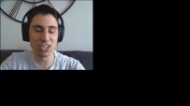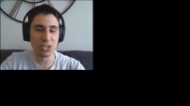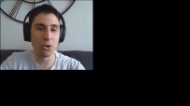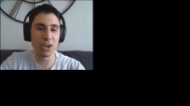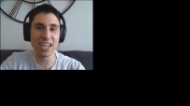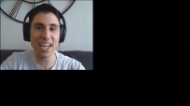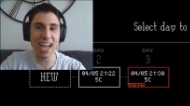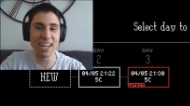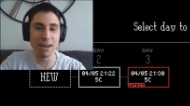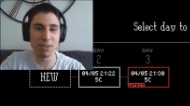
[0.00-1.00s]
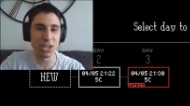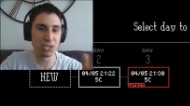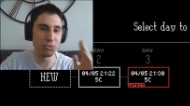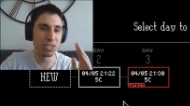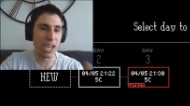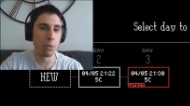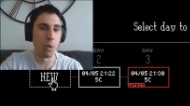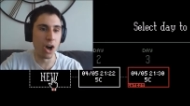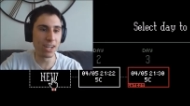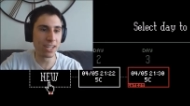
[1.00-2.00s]
the story again. I'm going to do day
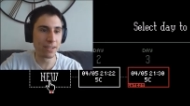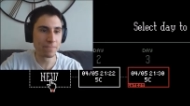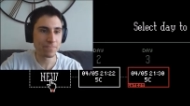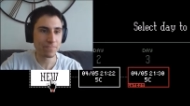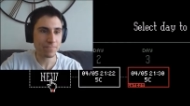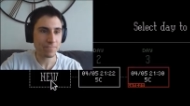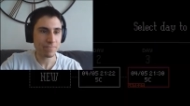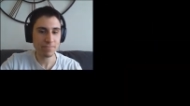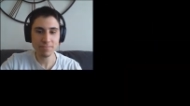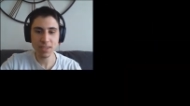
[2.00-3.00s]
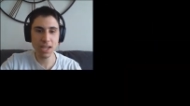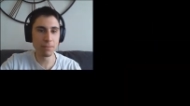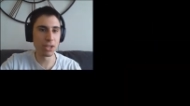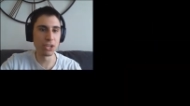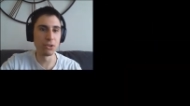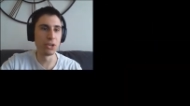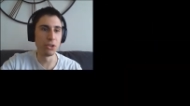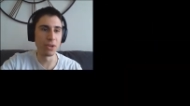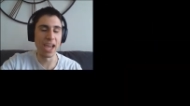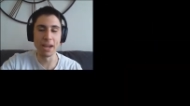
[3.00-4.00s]
one. I'm going to do a
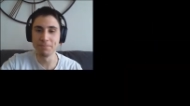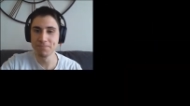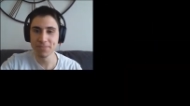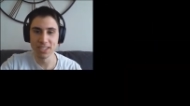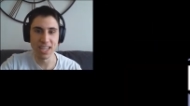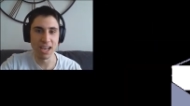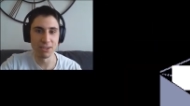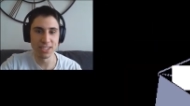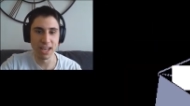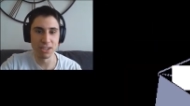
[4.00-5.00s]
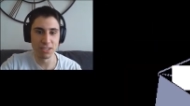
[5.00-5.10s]
new game because that was, that was